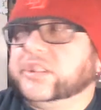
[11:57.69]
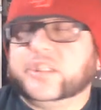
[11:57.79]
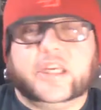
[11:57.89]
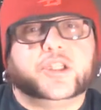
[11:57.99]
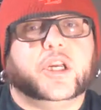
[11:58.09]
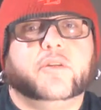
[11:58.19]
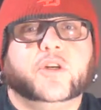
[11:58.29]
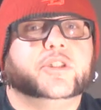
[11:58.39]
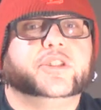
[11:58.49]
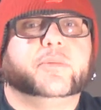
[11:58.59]
sketch
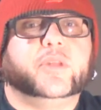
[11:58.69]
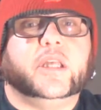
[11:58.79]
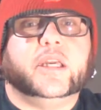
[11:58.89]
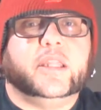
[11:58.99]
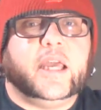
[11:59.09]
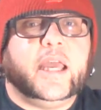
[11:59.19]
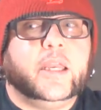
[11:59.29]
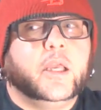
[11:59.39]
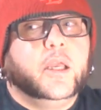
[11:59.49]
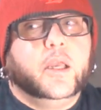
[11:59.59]
cover or something like that.